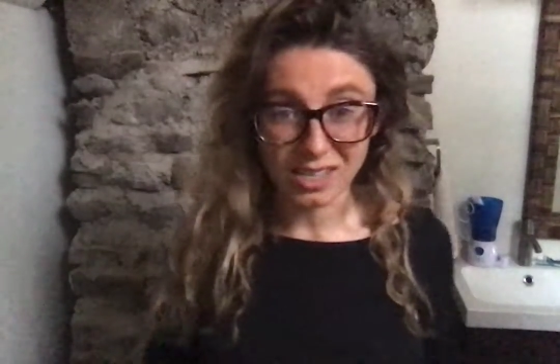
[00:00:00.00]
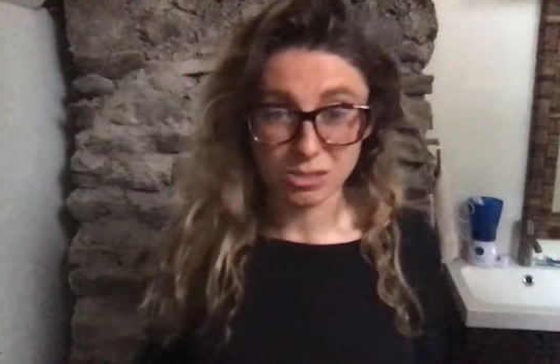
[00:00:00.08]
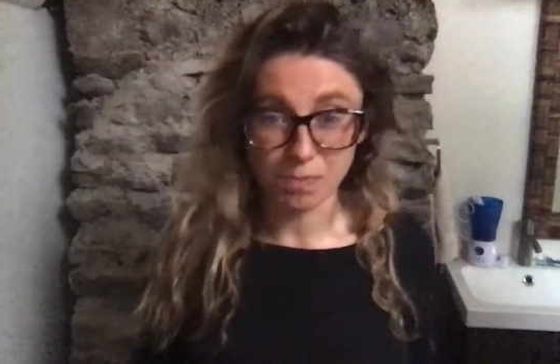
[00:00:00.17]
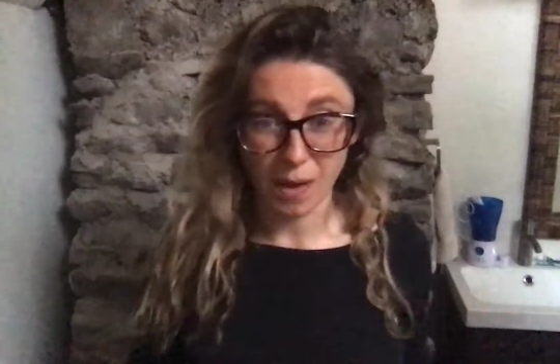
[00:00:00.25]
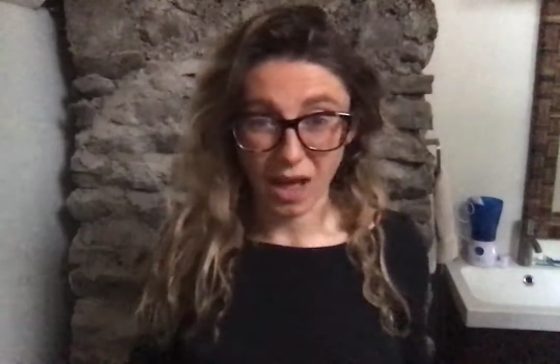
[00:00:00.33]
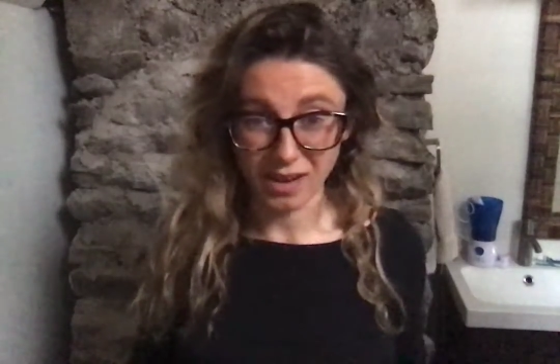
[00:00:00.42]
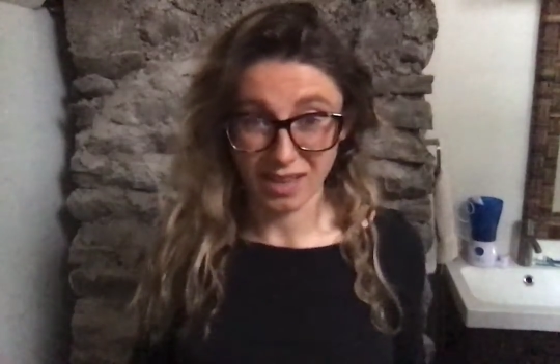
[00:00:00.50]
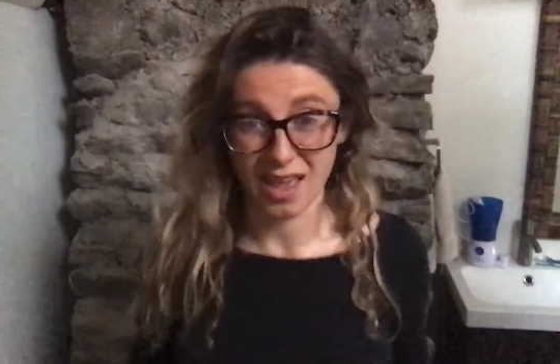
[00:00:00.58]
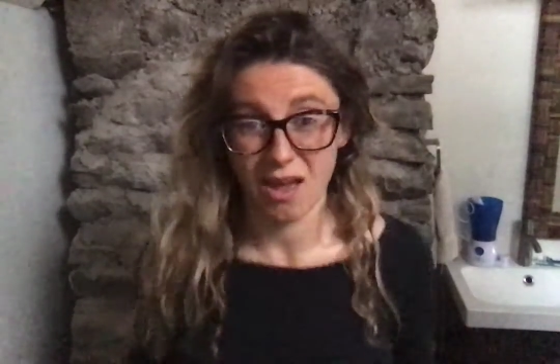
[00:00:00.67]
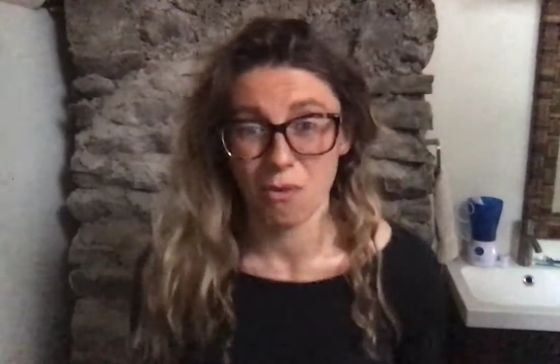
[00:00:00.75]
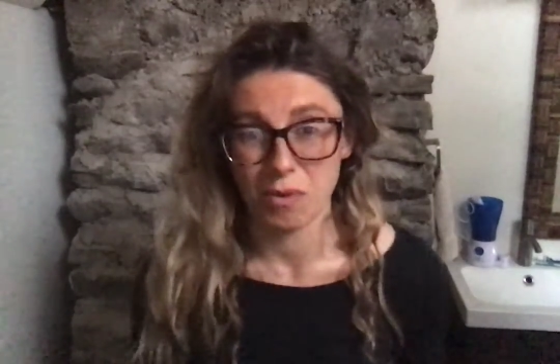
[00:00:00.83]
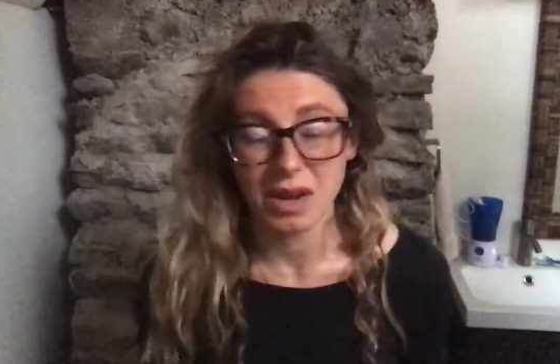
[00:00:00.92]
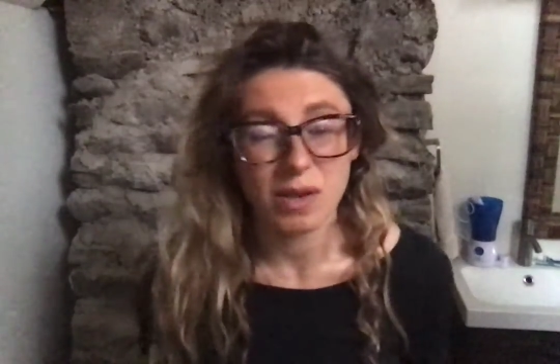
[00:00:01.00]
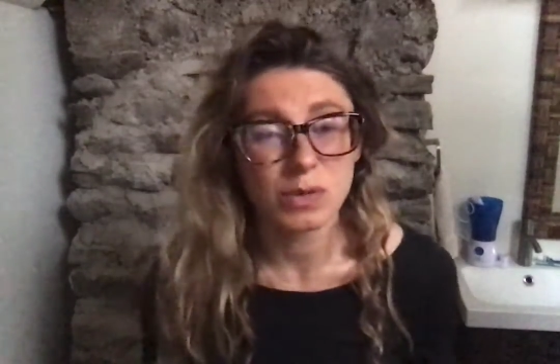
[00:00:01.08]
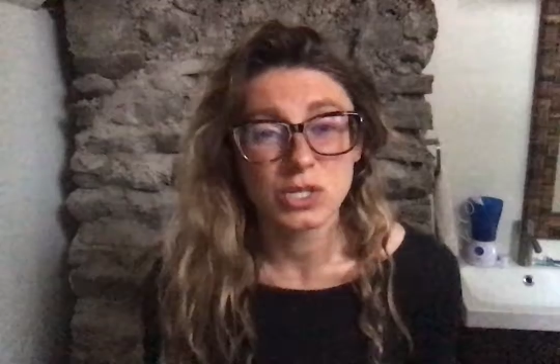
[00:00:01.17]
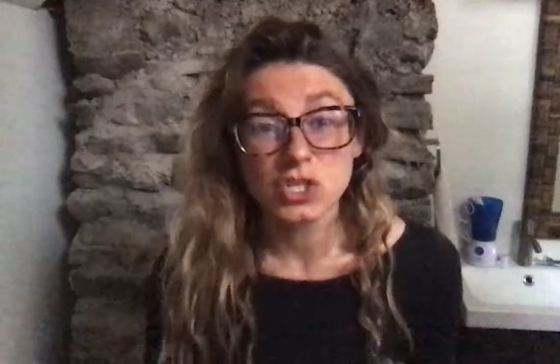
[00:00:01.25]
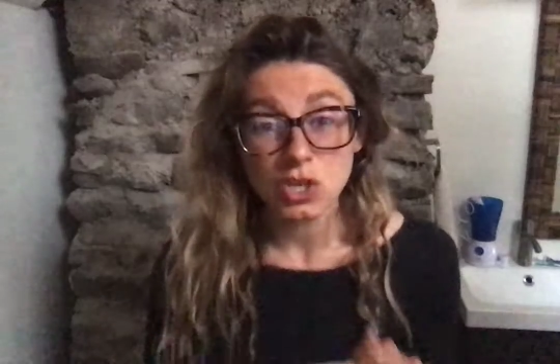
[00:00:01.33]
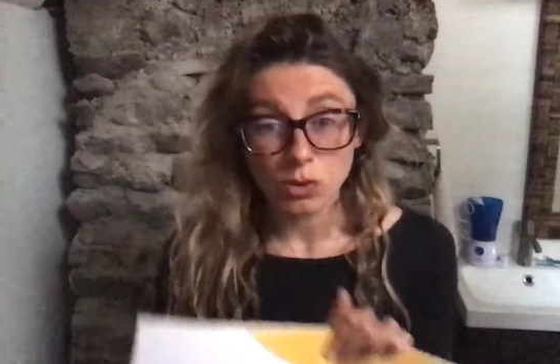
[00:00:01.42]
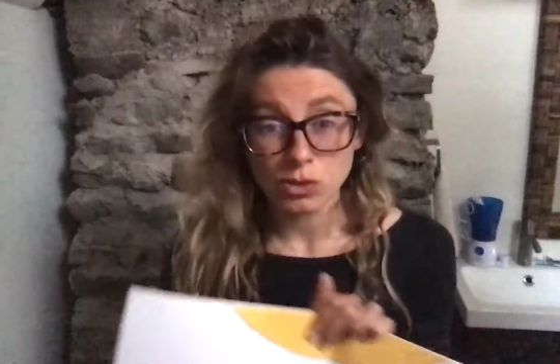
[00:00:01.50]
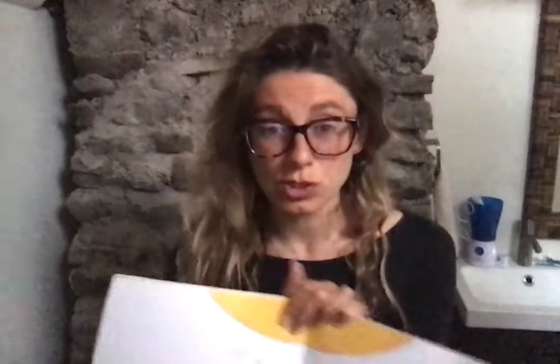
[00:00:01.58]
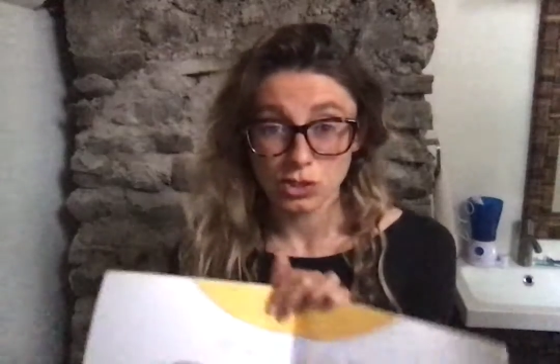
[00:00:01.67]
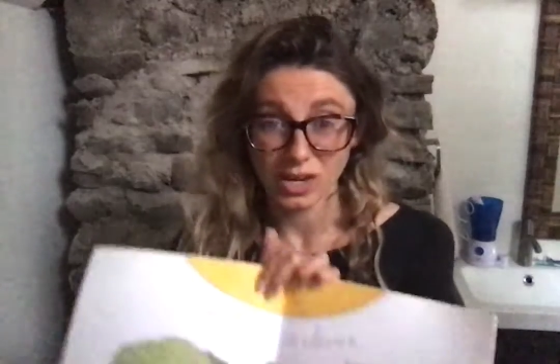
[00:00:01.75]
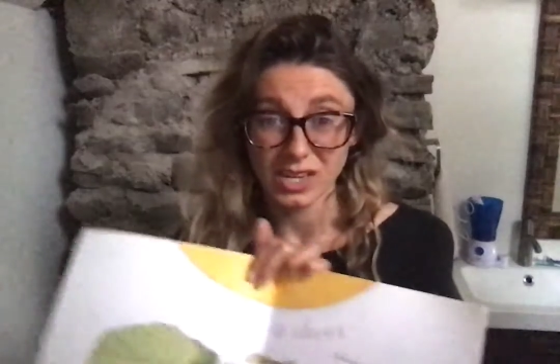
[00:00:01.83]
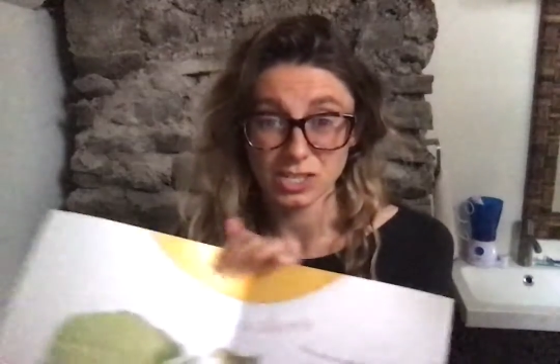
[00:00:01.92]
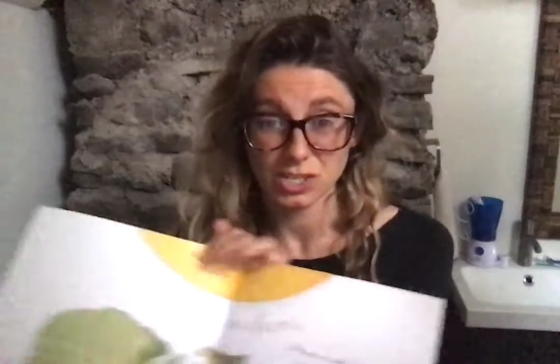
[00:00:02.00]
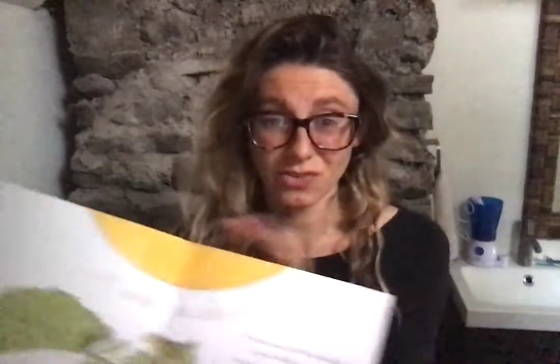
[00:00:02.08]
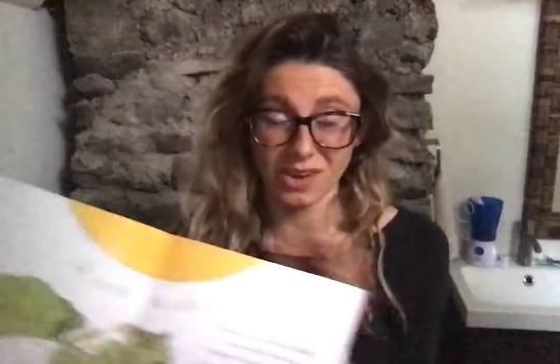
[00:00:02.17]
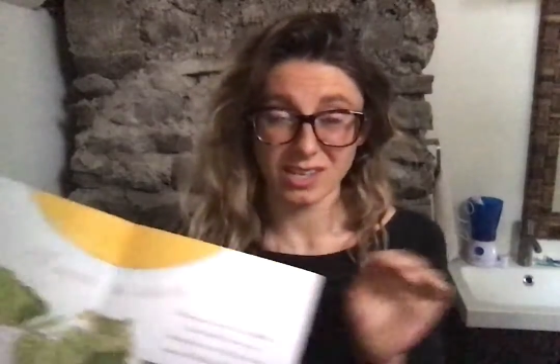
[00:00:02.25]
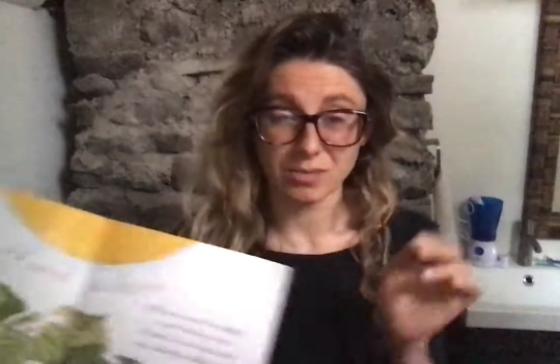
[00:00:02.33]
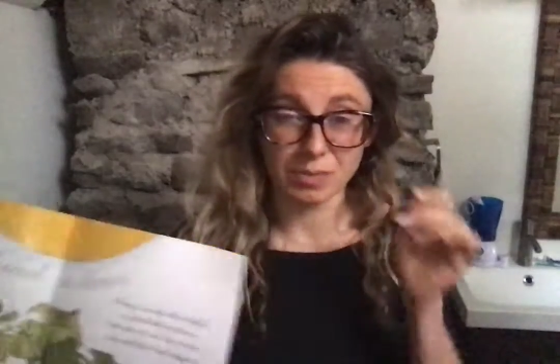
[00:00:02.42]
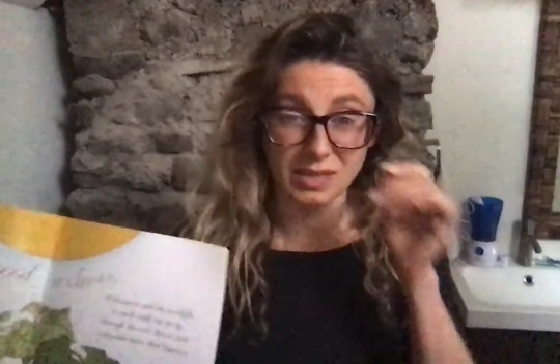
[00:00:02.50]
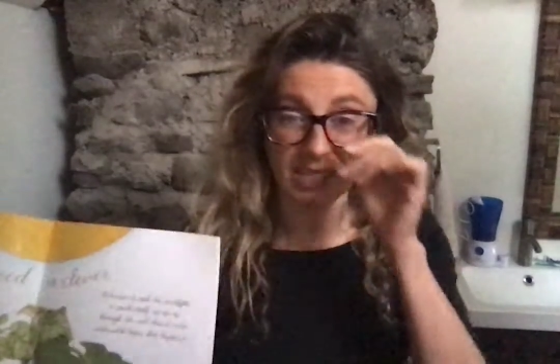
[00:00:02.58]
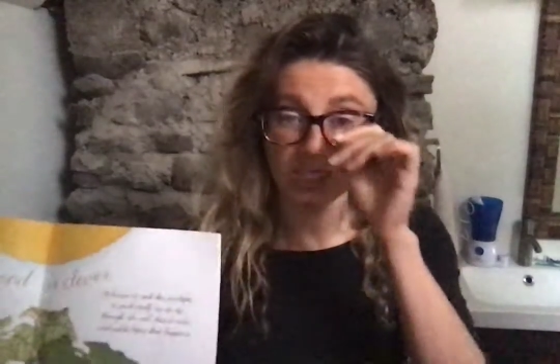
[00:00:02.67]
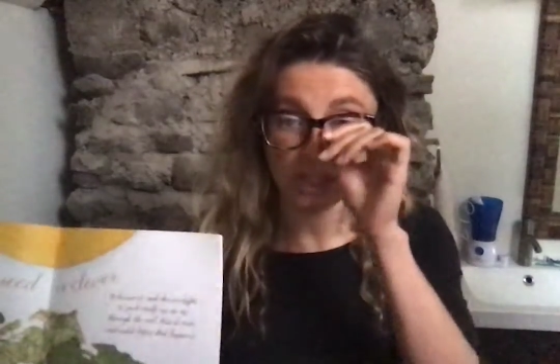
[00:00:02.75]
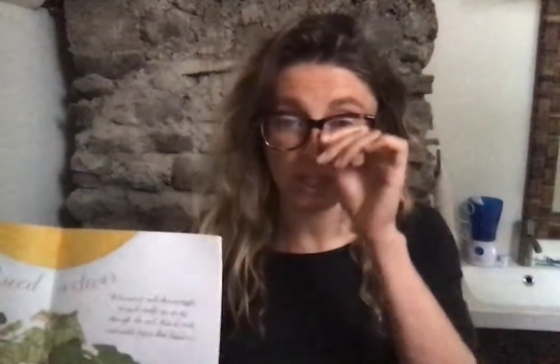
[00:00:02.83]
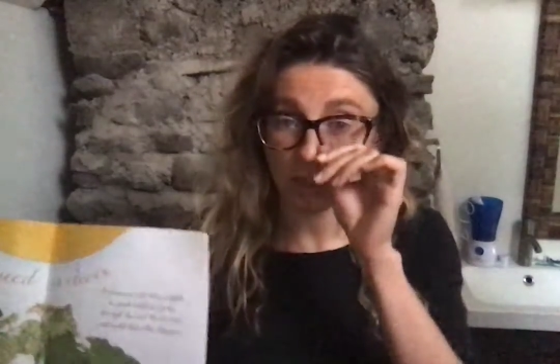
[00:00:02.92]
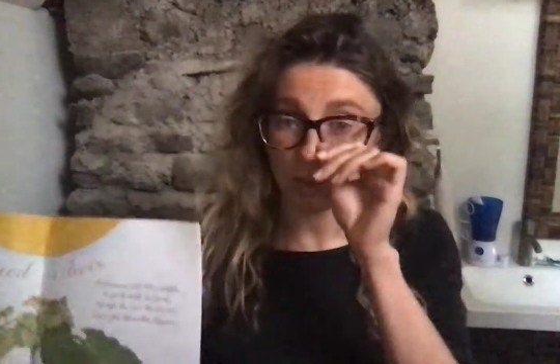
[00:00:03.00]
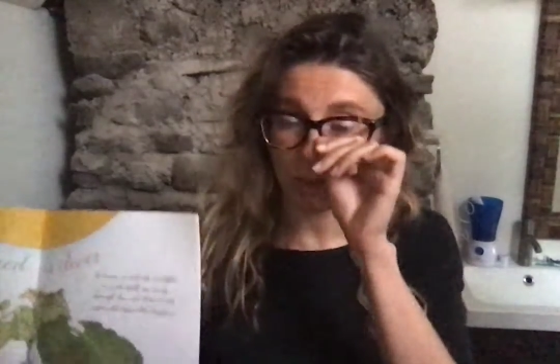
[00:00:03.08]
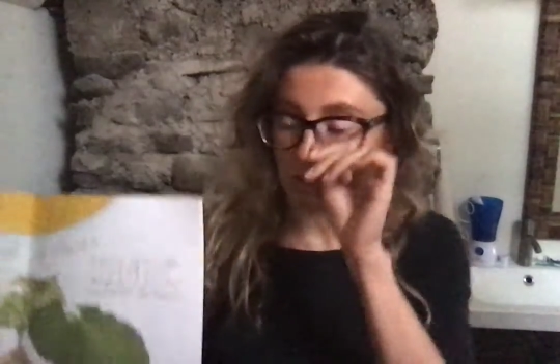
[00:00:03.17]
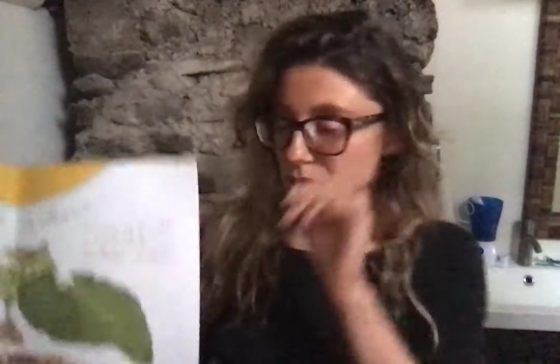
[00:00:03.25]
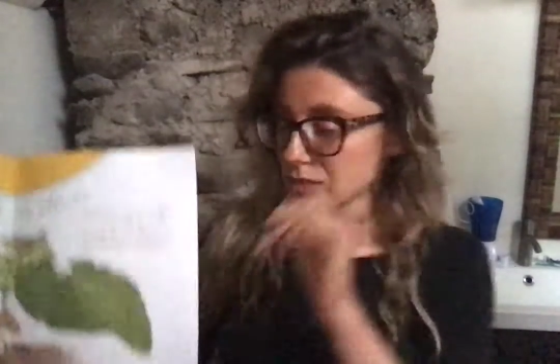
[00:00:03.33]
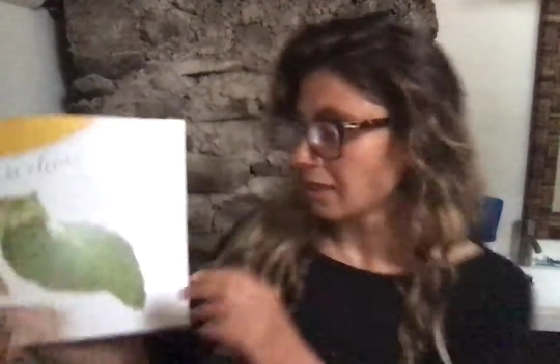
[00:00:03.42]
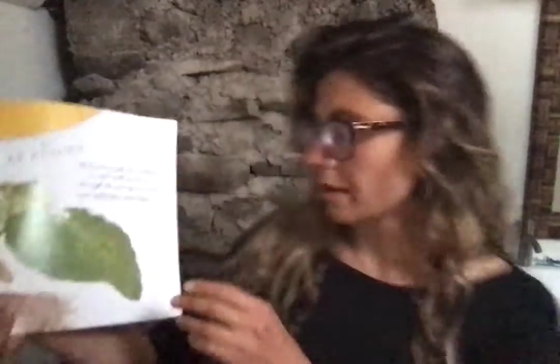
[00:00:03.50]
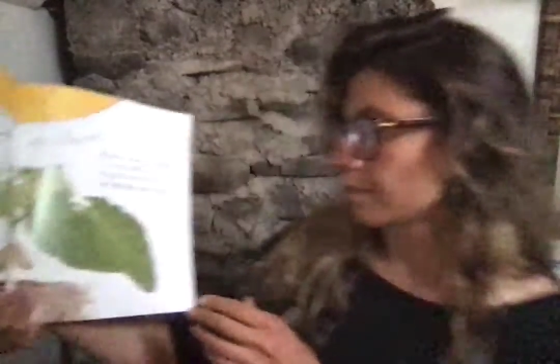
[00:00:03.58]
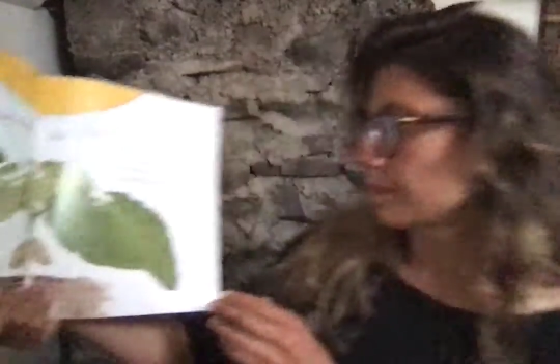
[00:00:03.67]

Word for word: its body out. It was so strange, you guys. Plants are so interesting